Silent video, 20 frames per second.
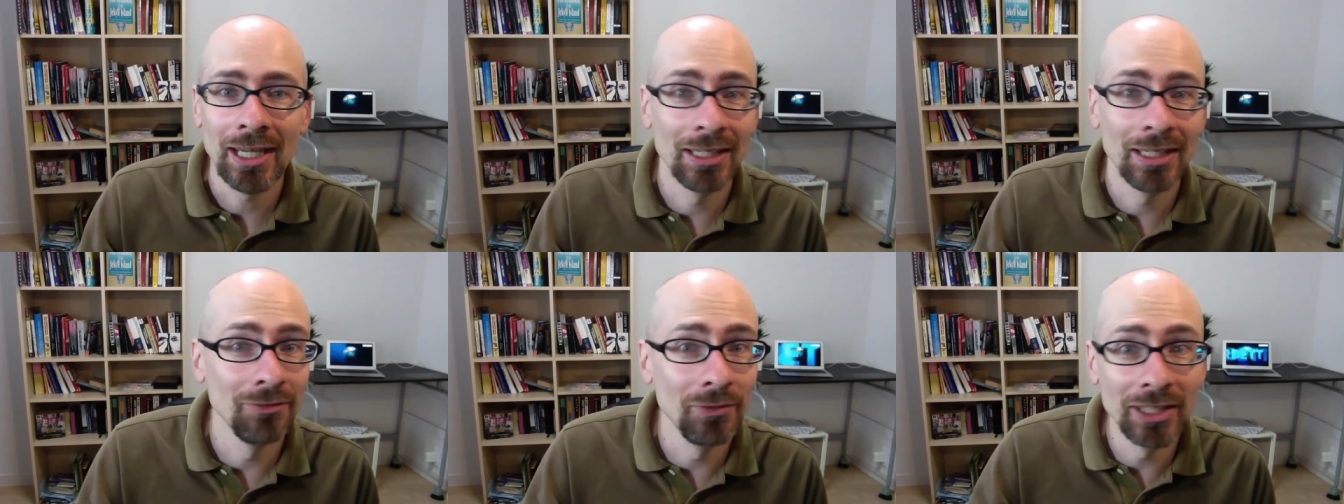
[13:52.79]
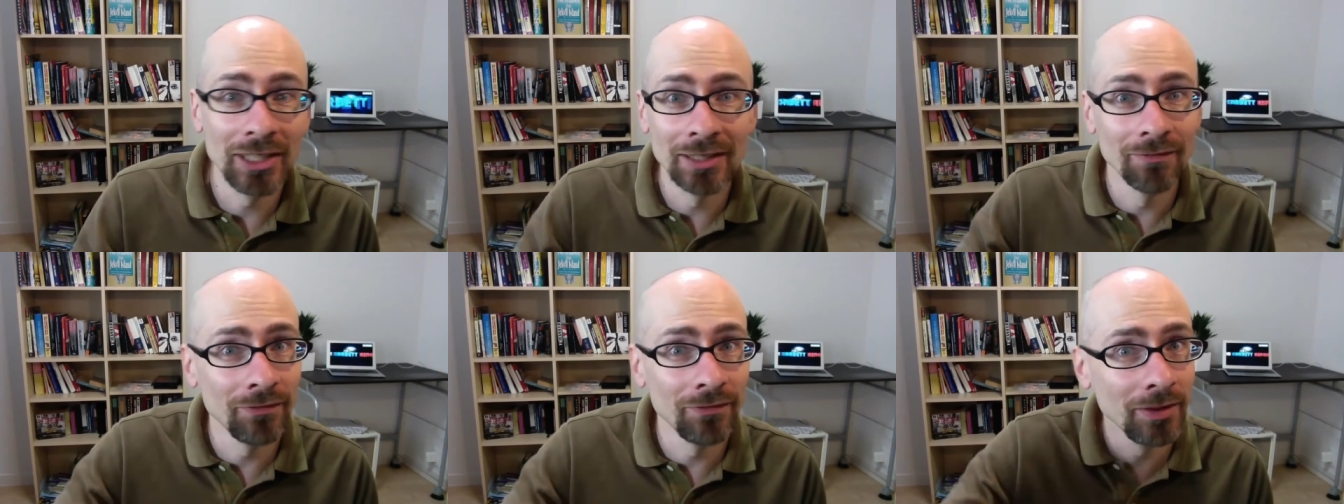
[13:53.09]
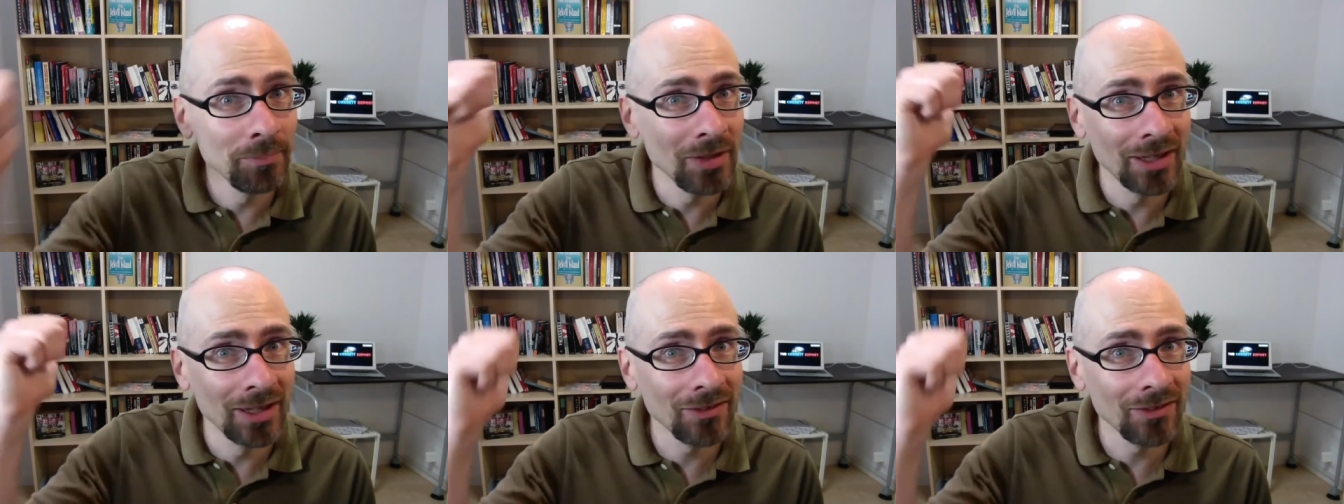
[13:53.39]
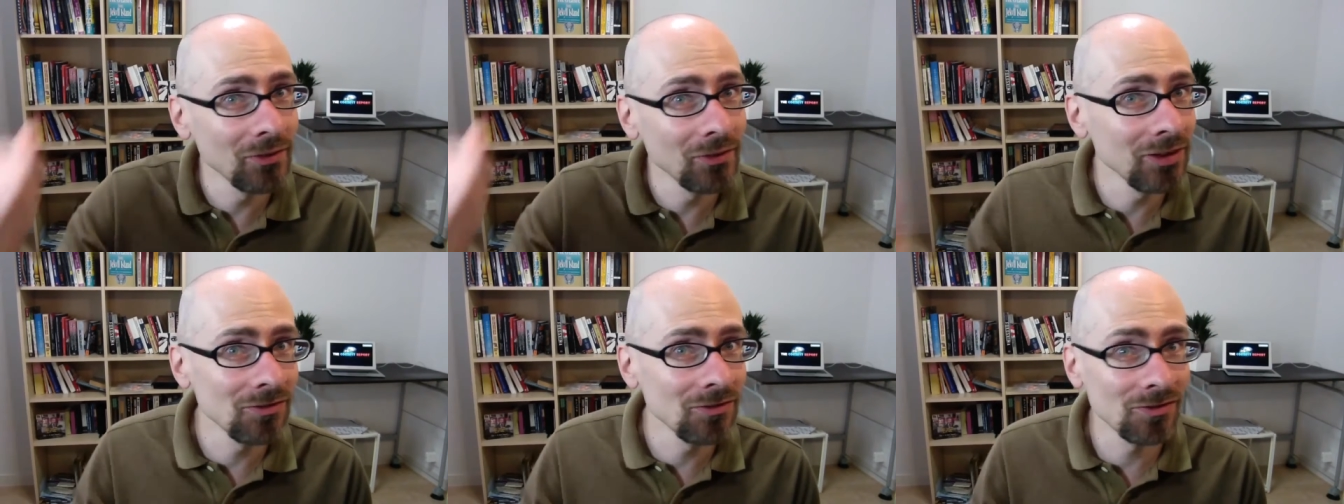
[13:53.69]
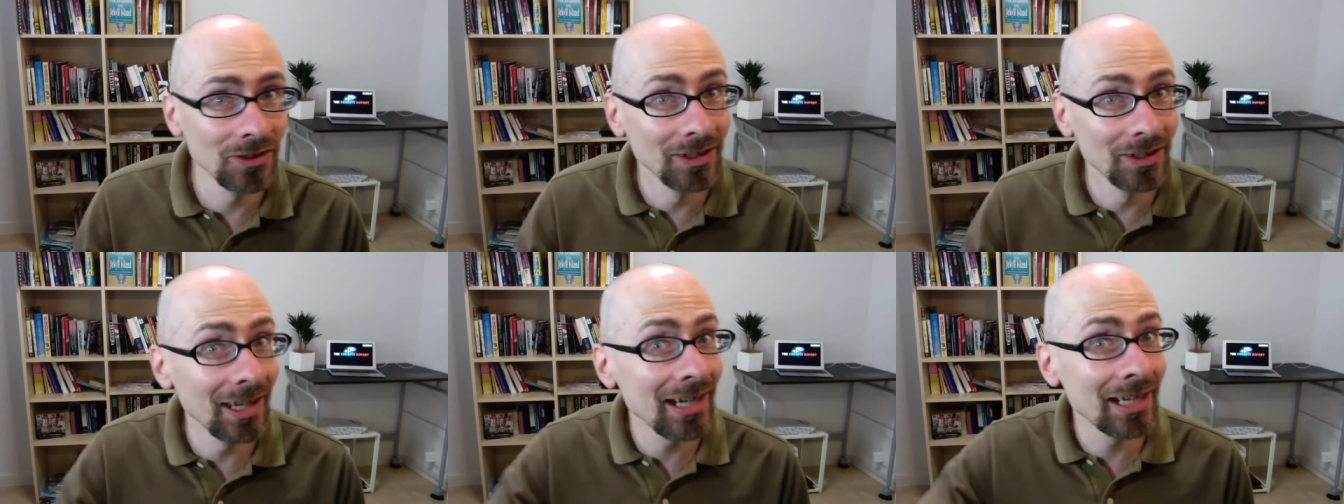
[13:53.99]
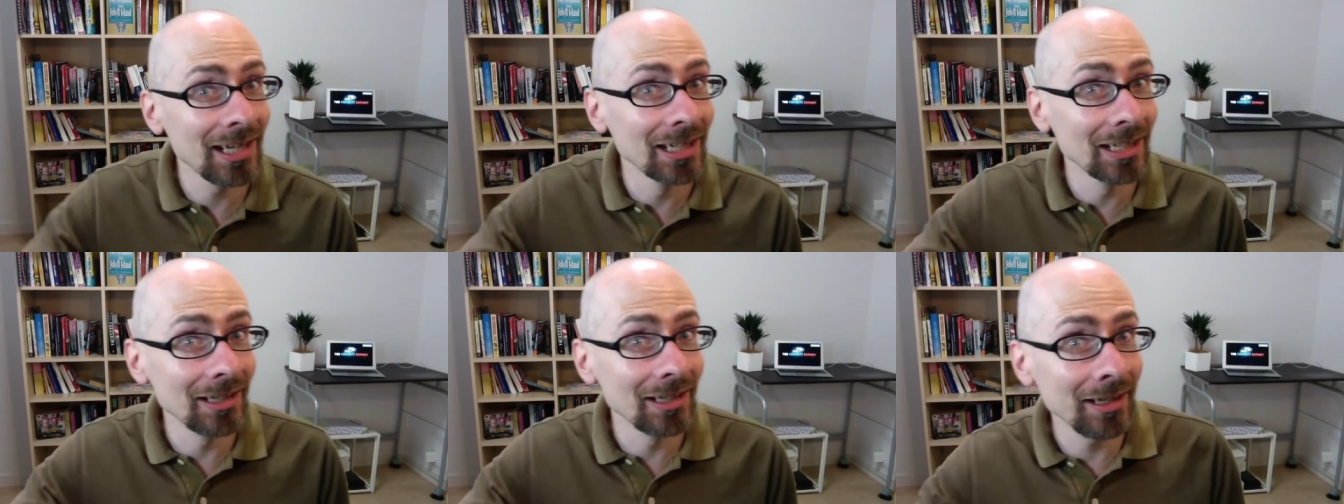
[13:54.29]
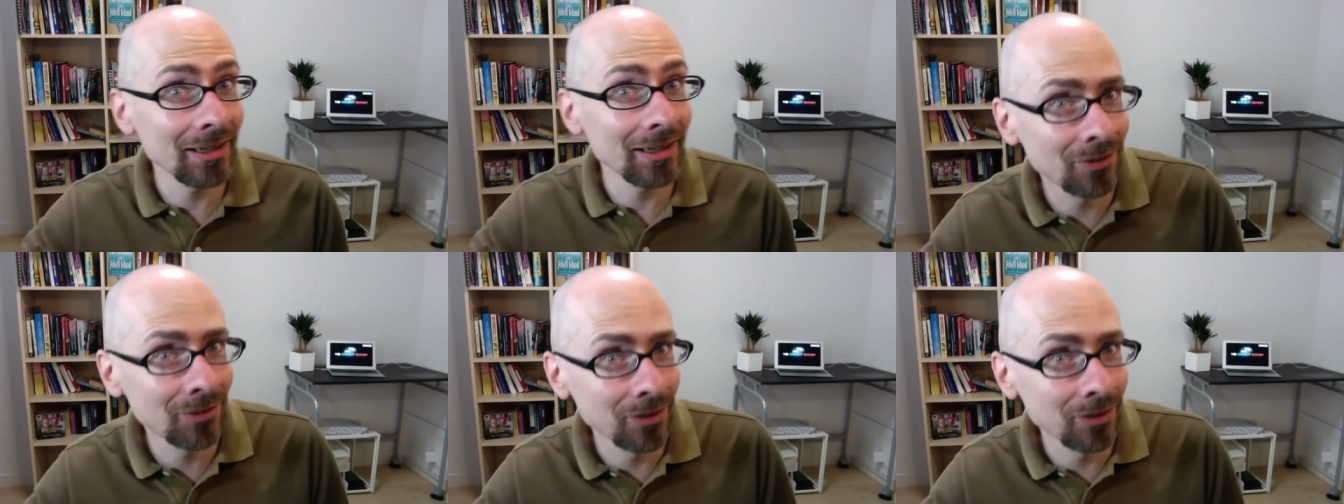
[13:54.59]
and we can flip that switch, and they can
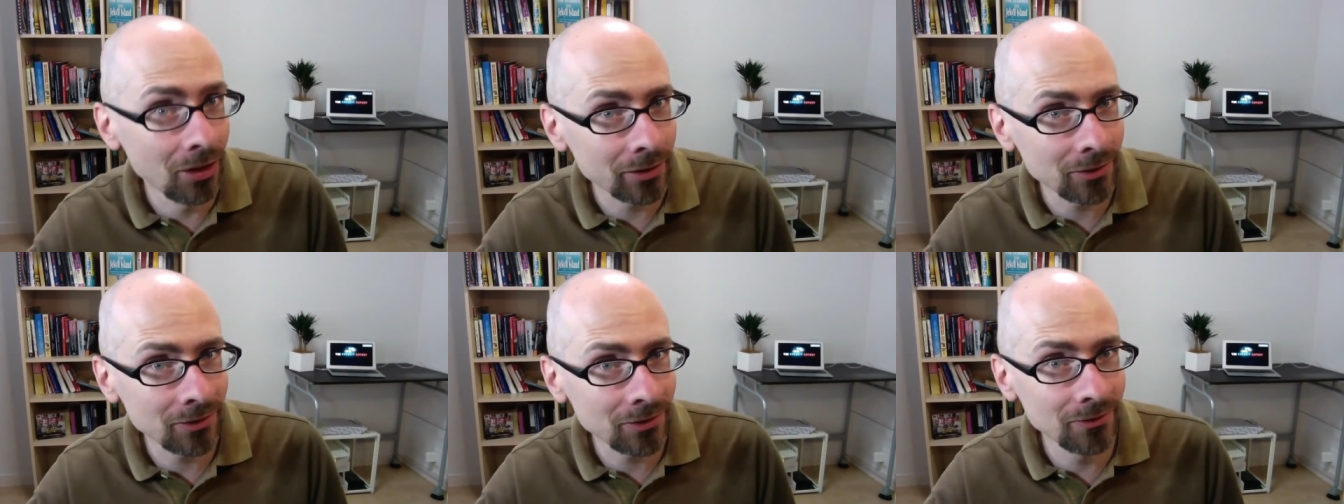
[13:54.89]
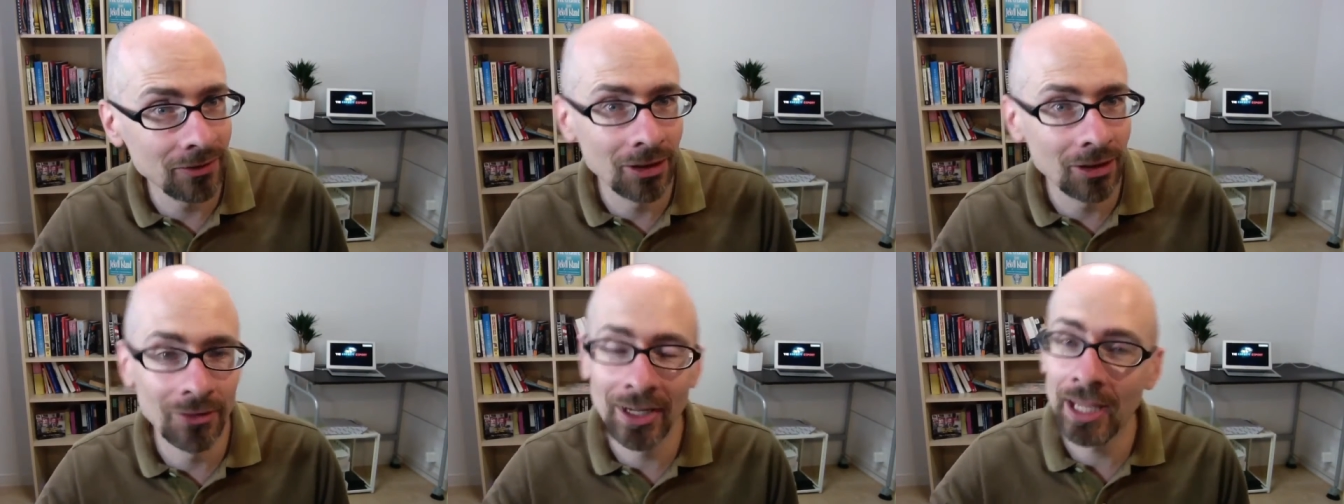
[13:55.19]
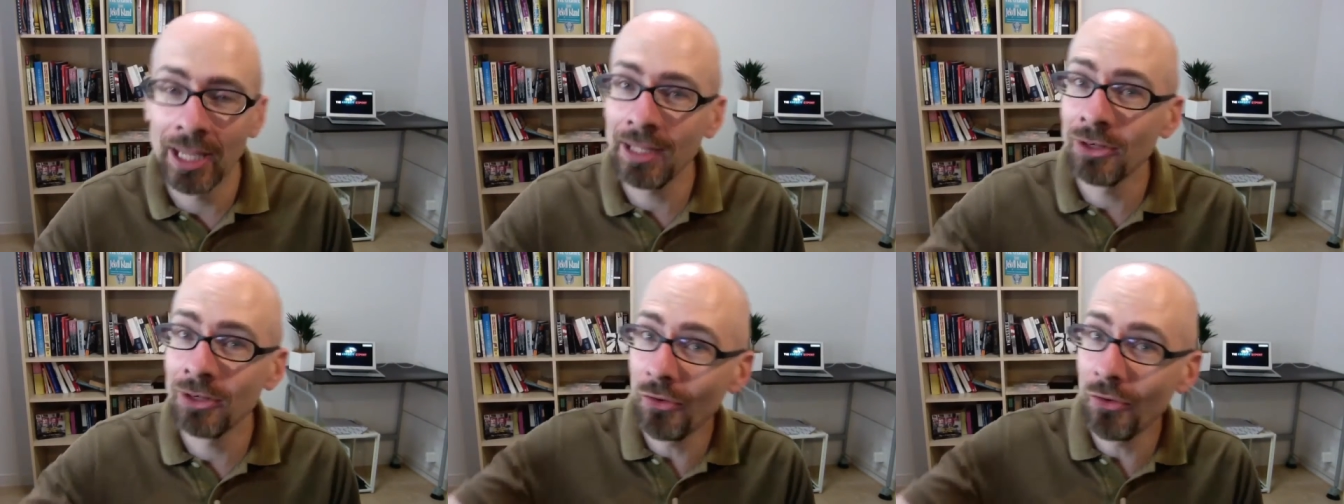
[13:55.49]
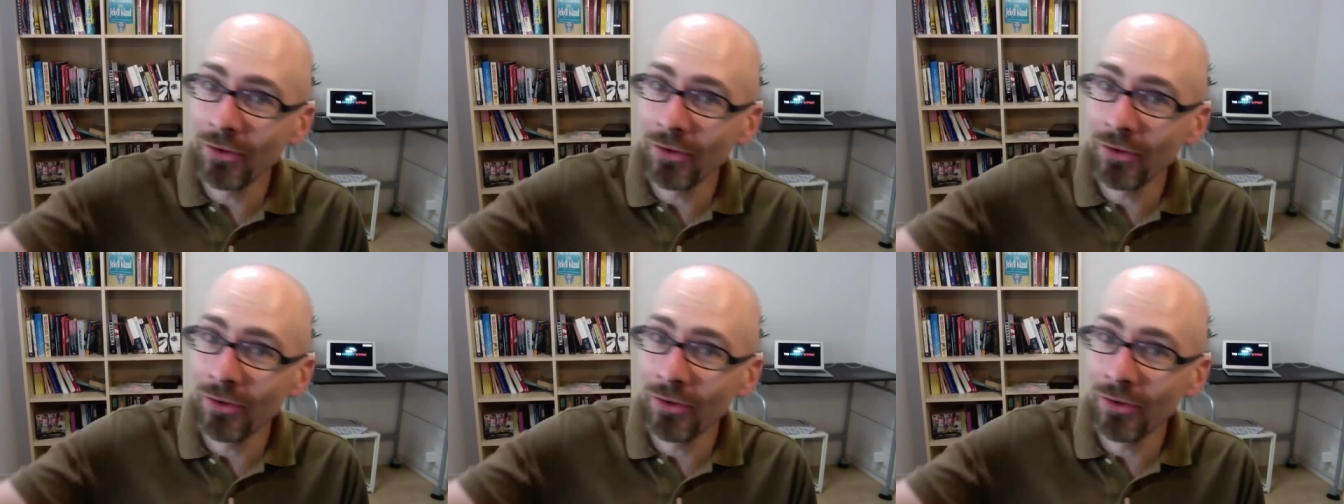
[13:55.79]
let a lawsuit go ahead,